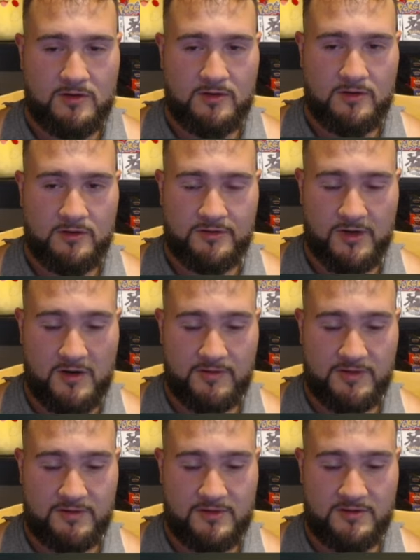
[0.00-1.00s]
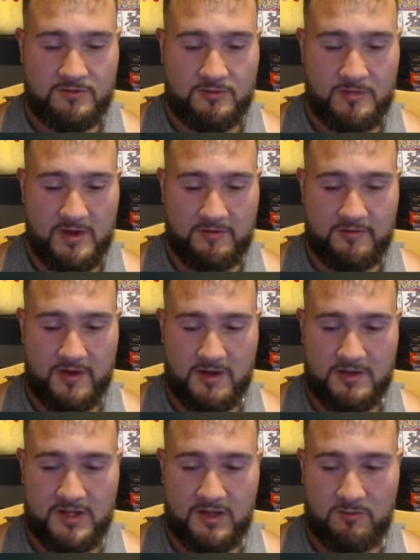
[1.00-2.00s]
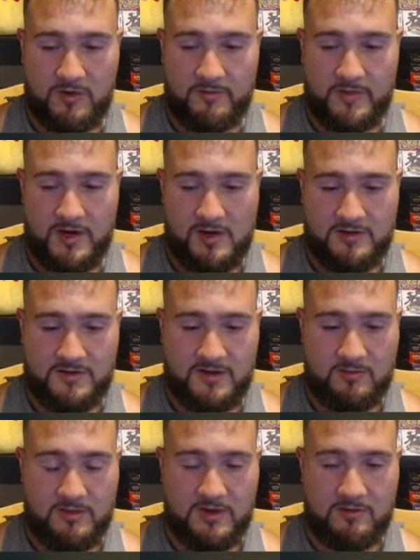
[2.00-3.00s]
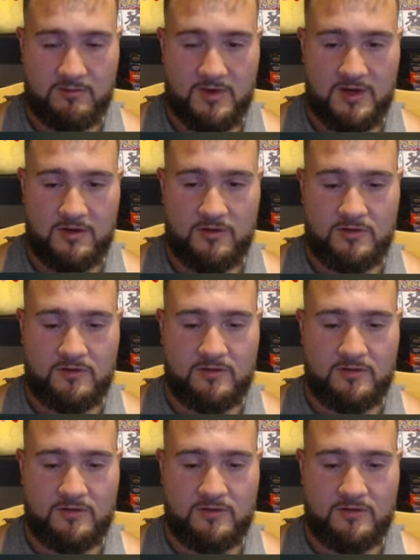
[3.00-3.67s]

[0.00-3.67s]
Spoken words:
So obviously this would be a fake team up box coming in the mail.